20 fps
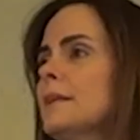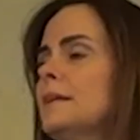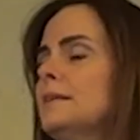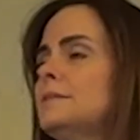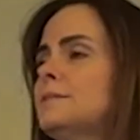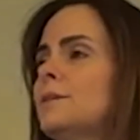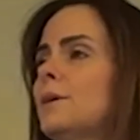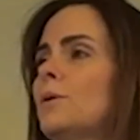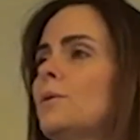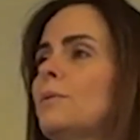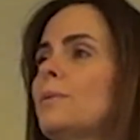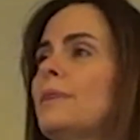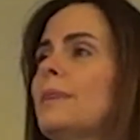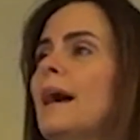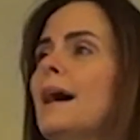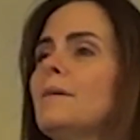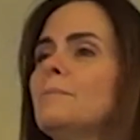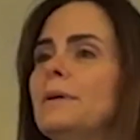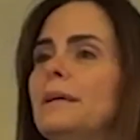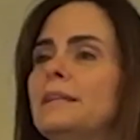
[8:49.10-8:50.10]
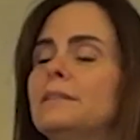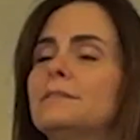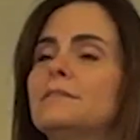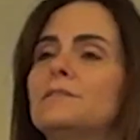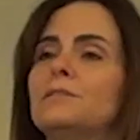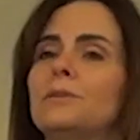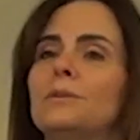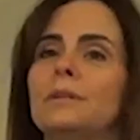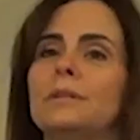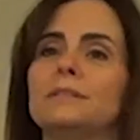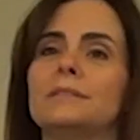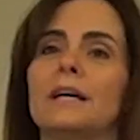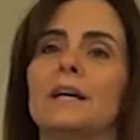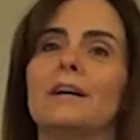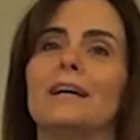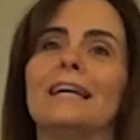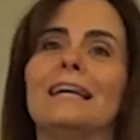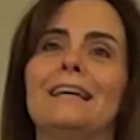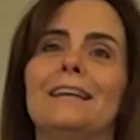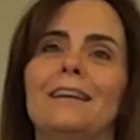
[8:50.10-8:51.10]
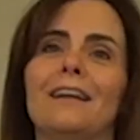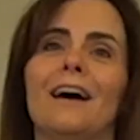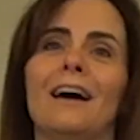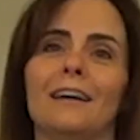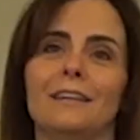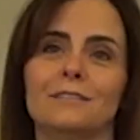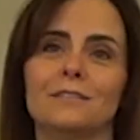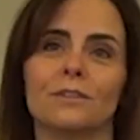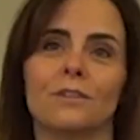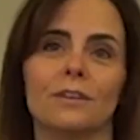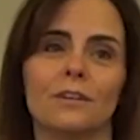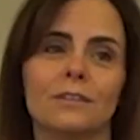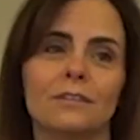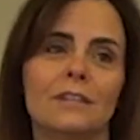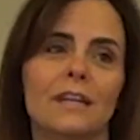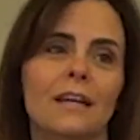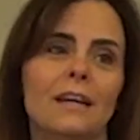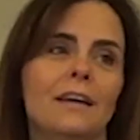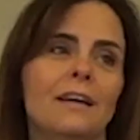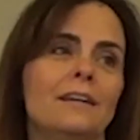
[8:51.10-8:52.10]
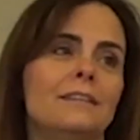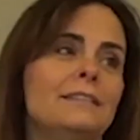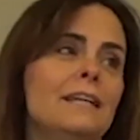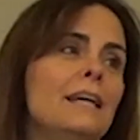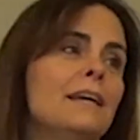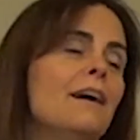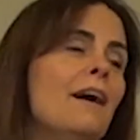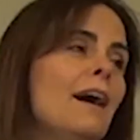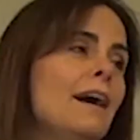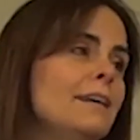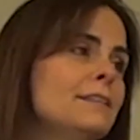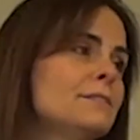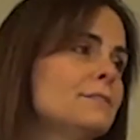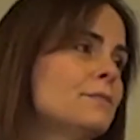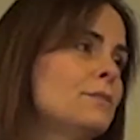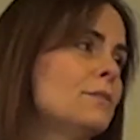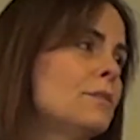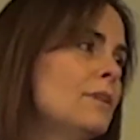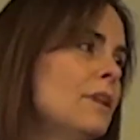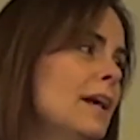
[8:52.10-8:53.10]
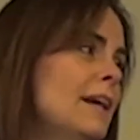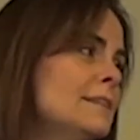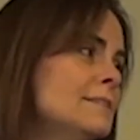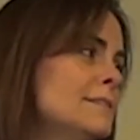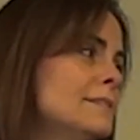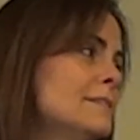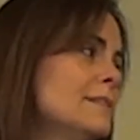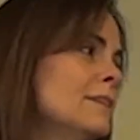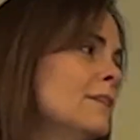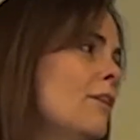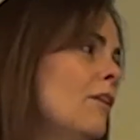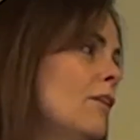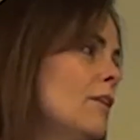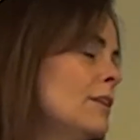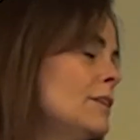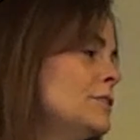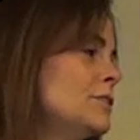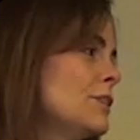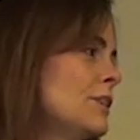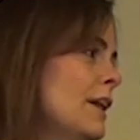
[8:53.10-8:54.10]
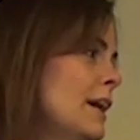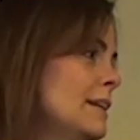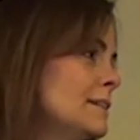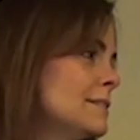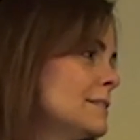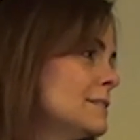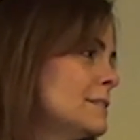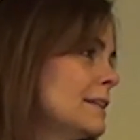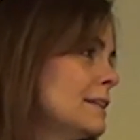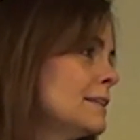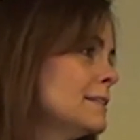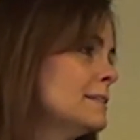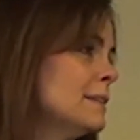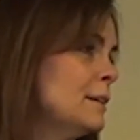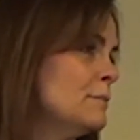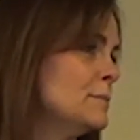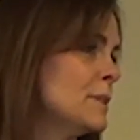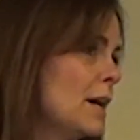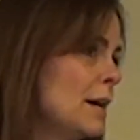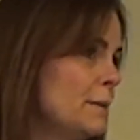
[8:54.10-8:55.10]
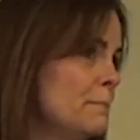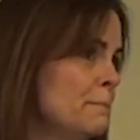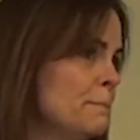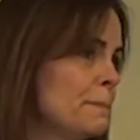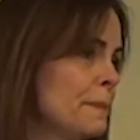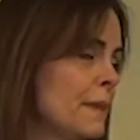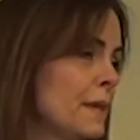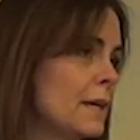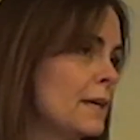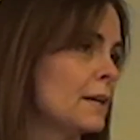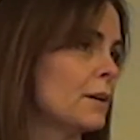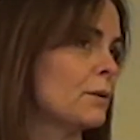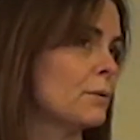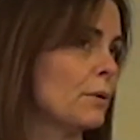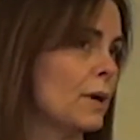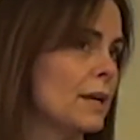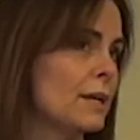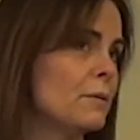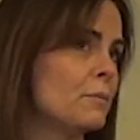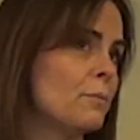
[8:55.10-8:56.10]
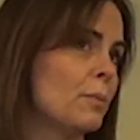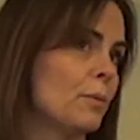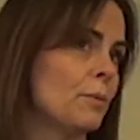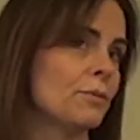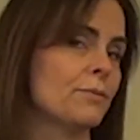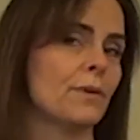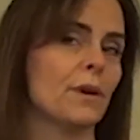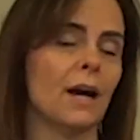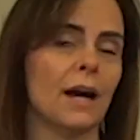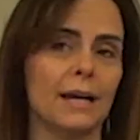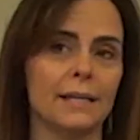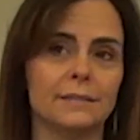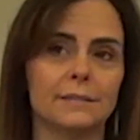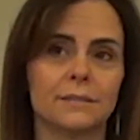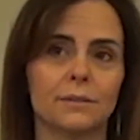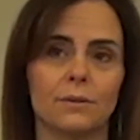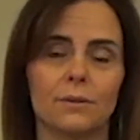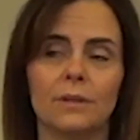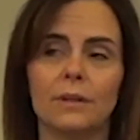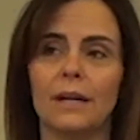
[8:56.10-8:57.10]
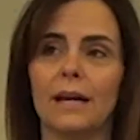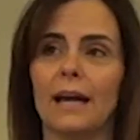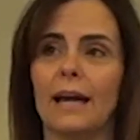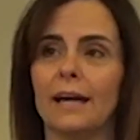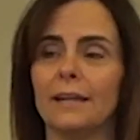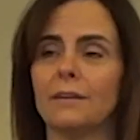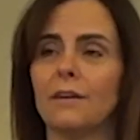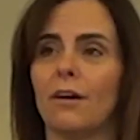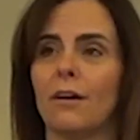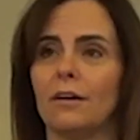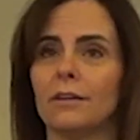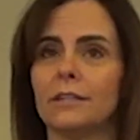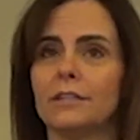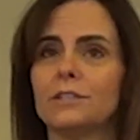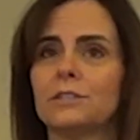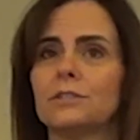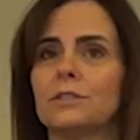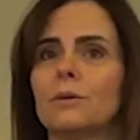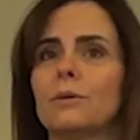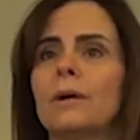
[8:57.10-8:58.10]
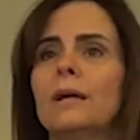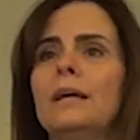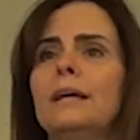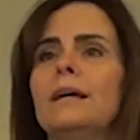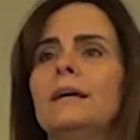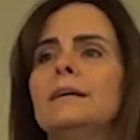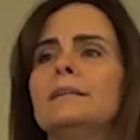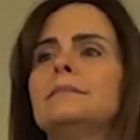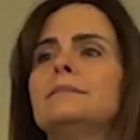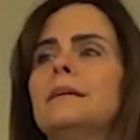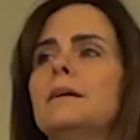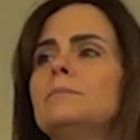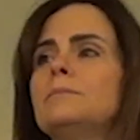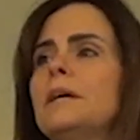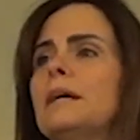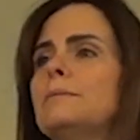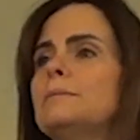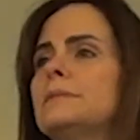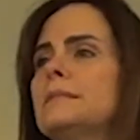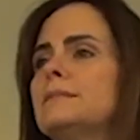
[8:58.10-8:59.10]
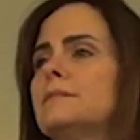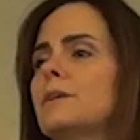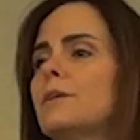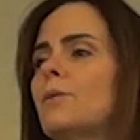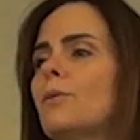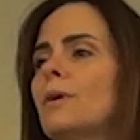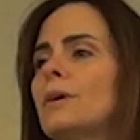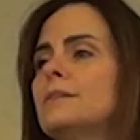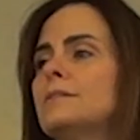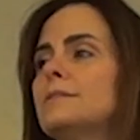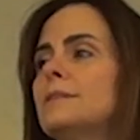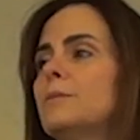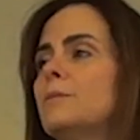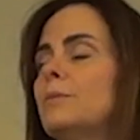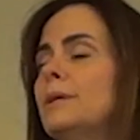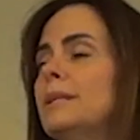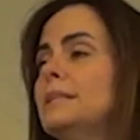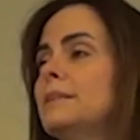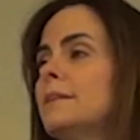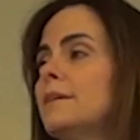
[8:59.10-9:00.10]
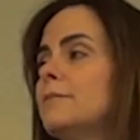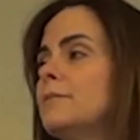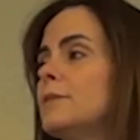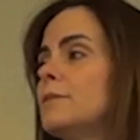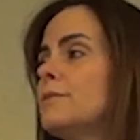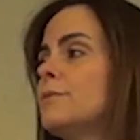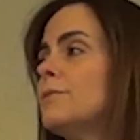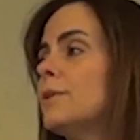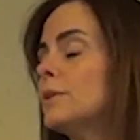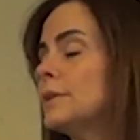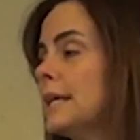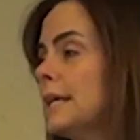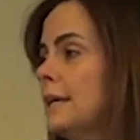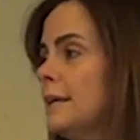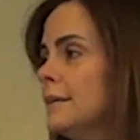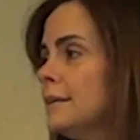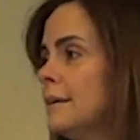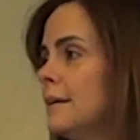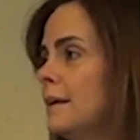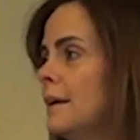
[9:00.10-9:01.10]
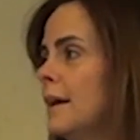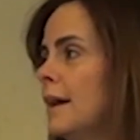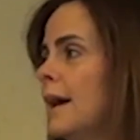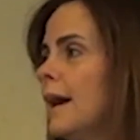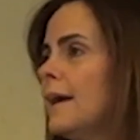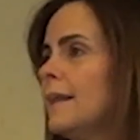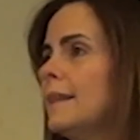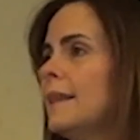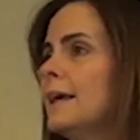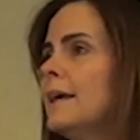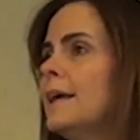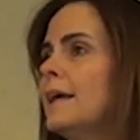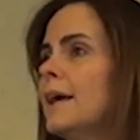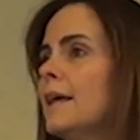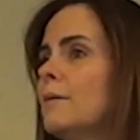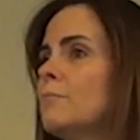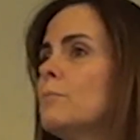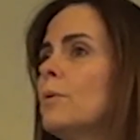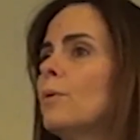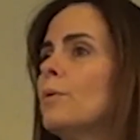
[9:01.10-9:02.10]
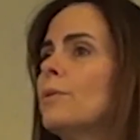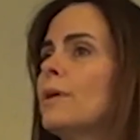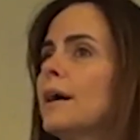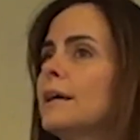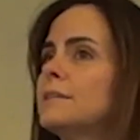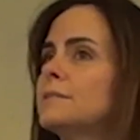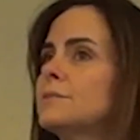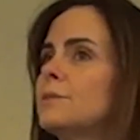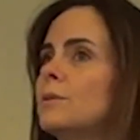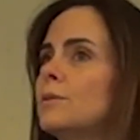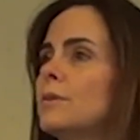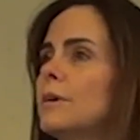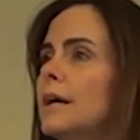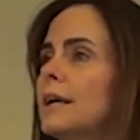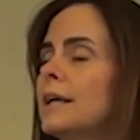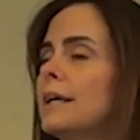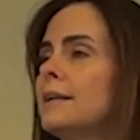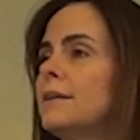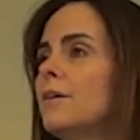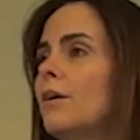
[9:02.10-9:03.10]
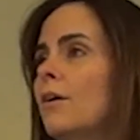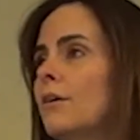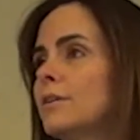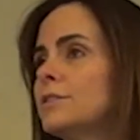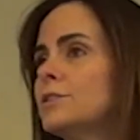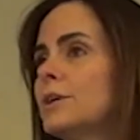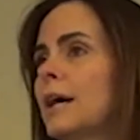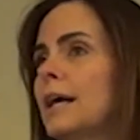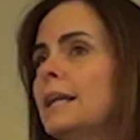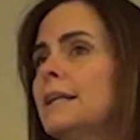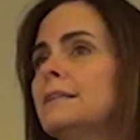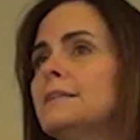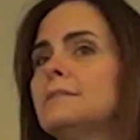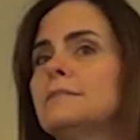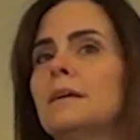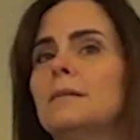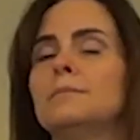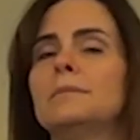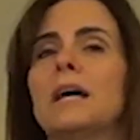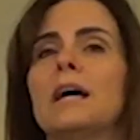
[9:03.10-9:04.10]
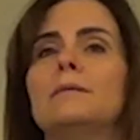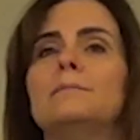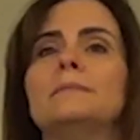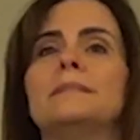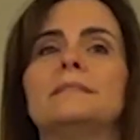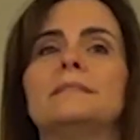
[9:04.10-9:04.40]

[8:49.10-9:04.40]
So that means students that are in high school take high school classes and college classes at the same time. They get credit both for high school and college. So sometimes it's a course that we deliver fully and they get both high school credit and college credit and sometimes